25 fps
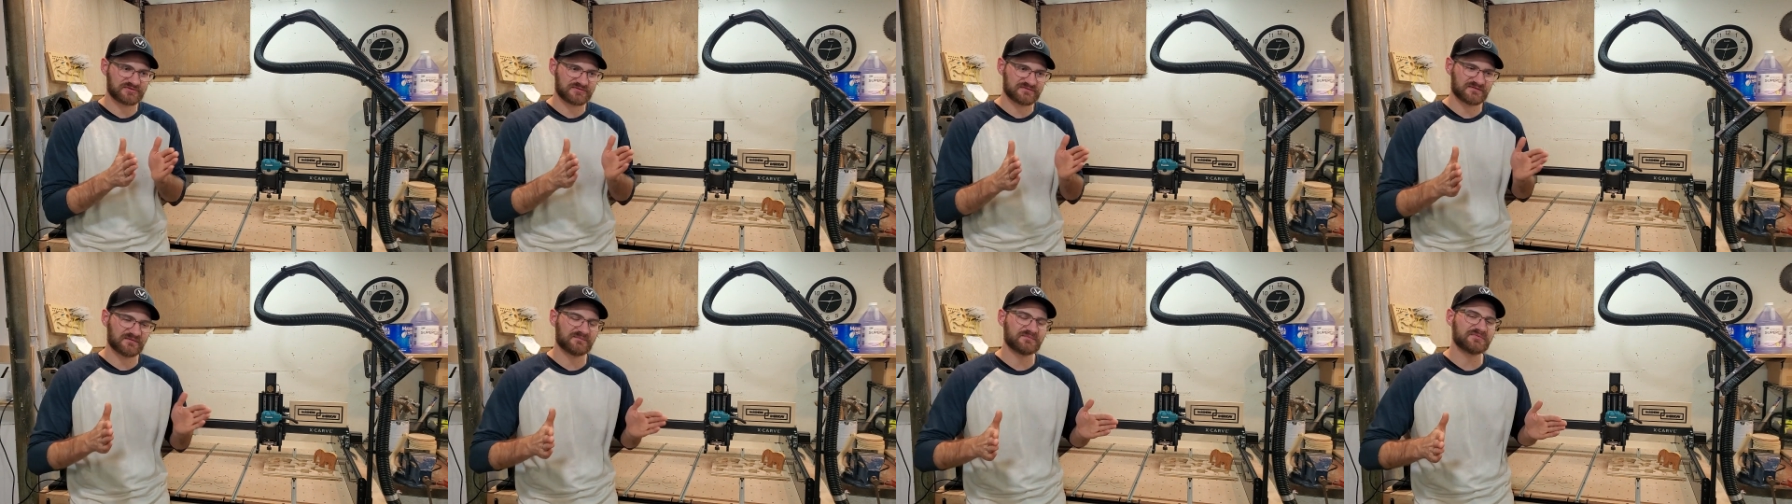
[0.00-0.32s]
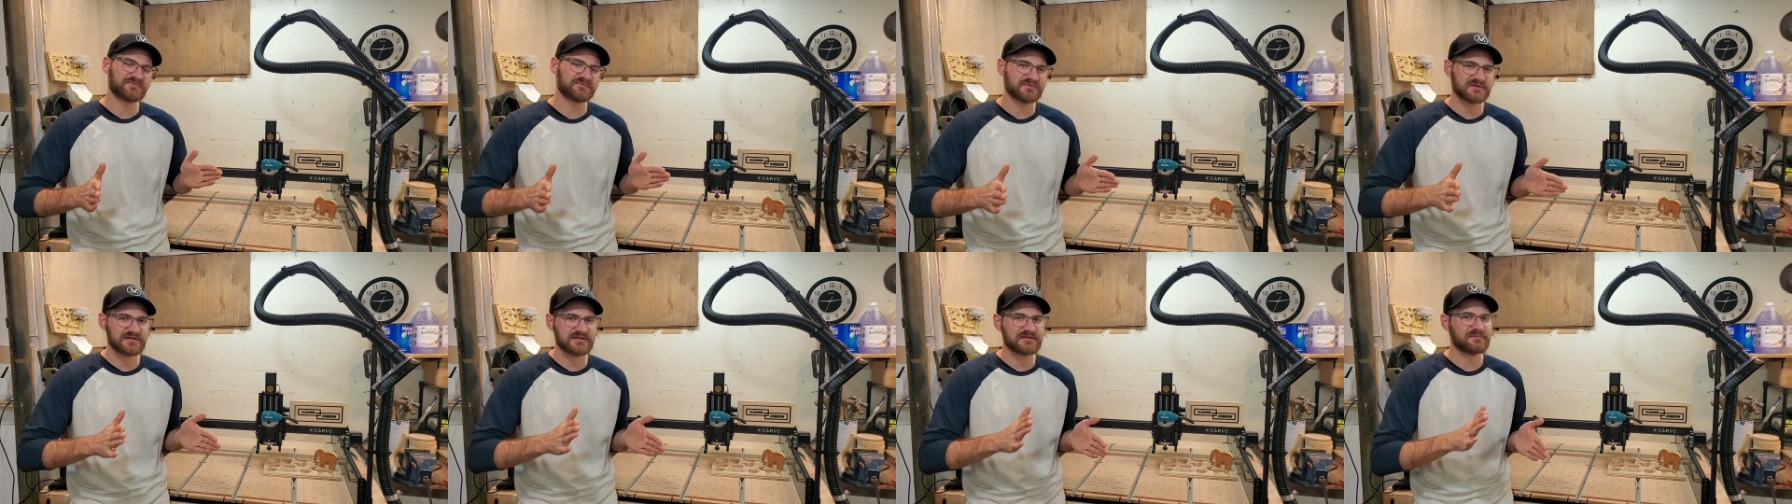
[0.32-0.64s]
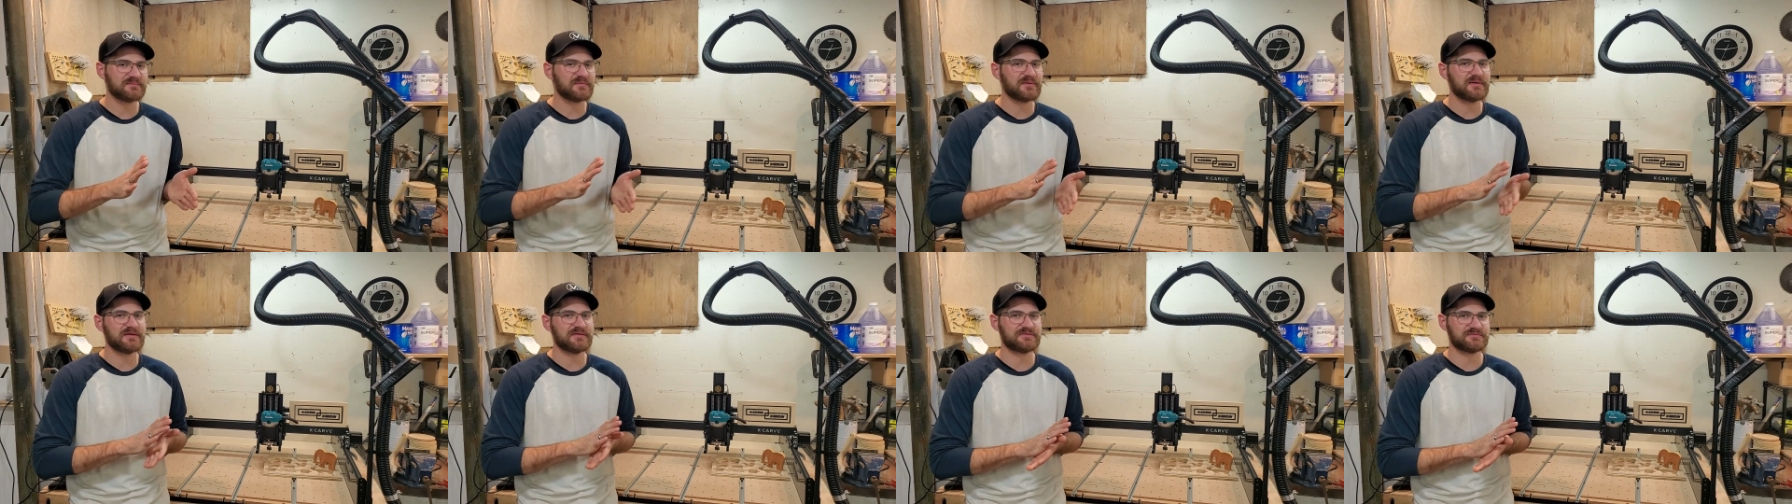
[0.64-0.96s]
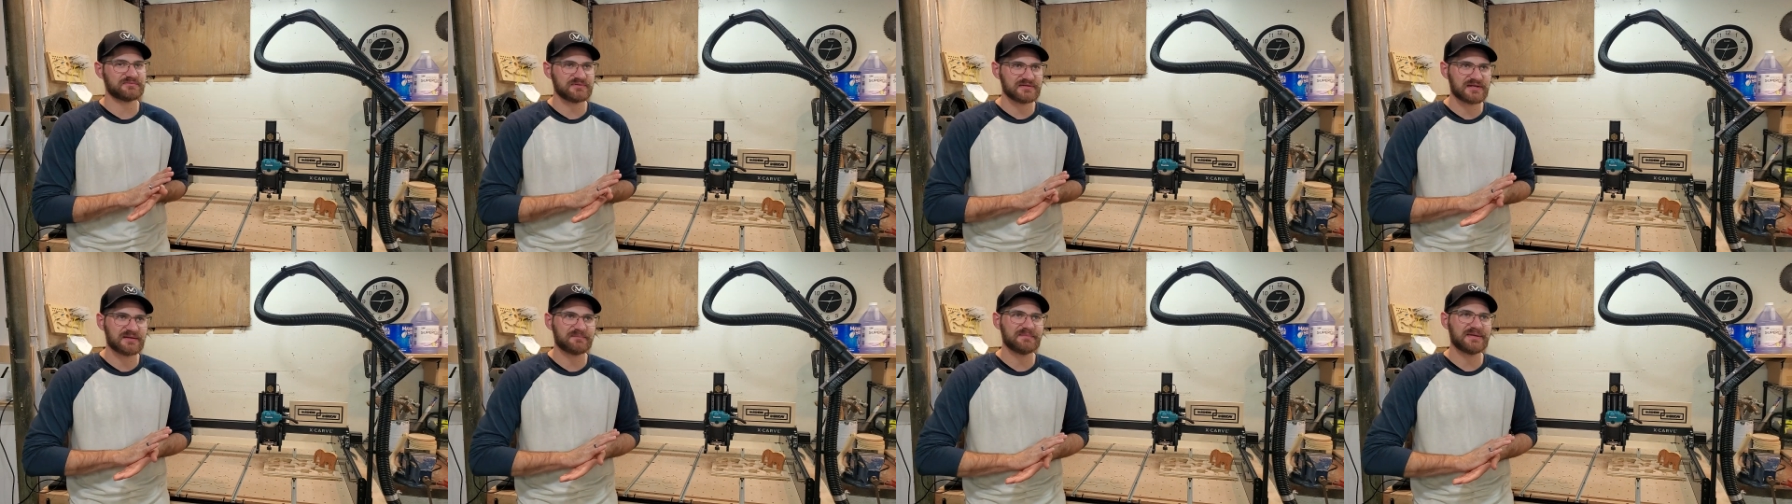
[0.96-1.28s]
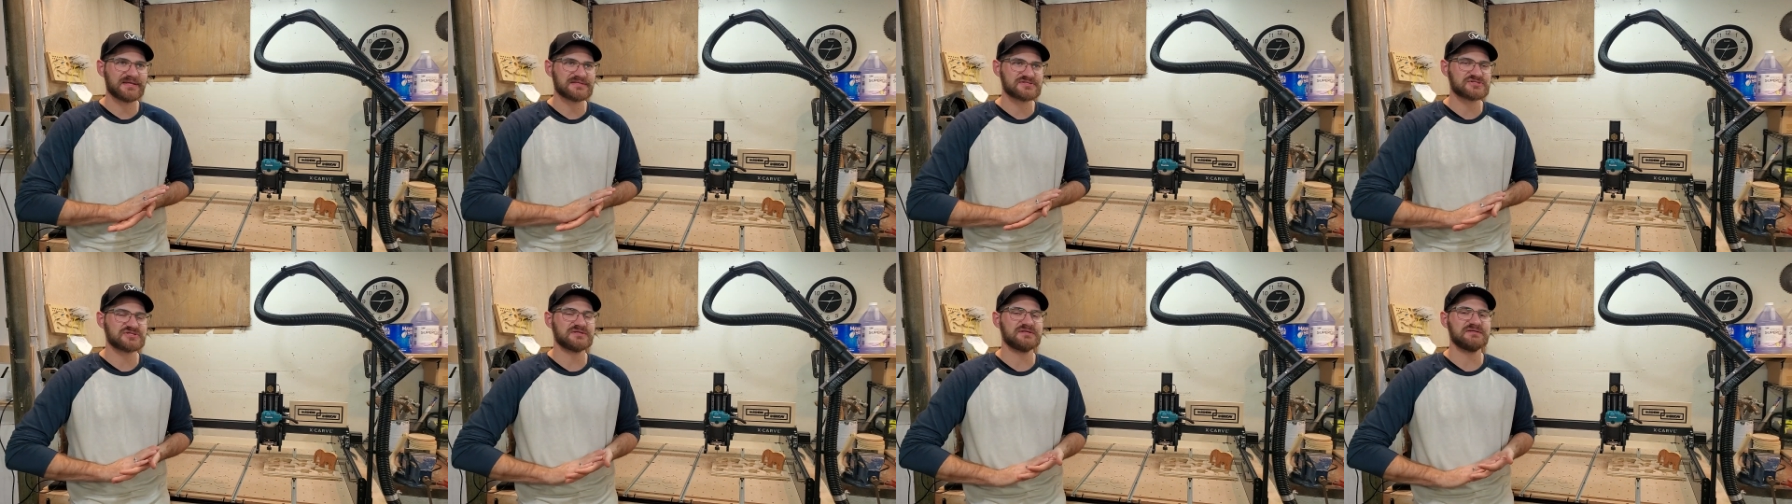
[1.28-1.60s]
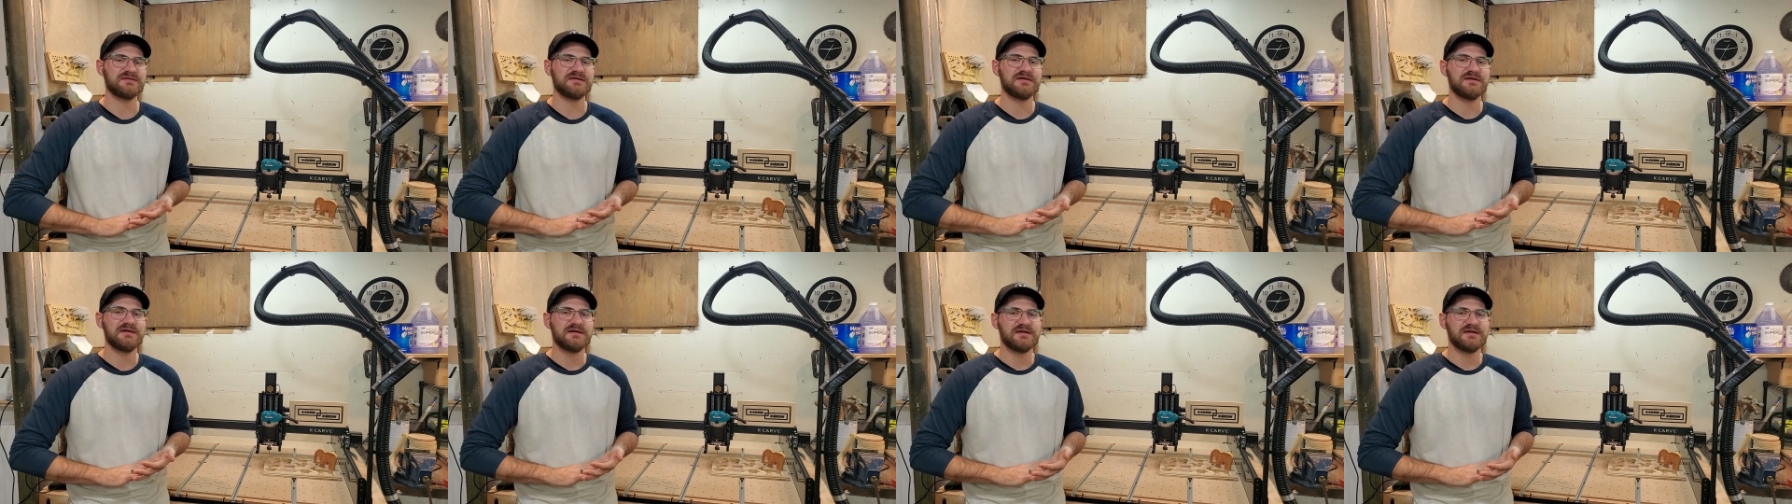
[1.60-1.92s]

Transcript: some 3D, three dimension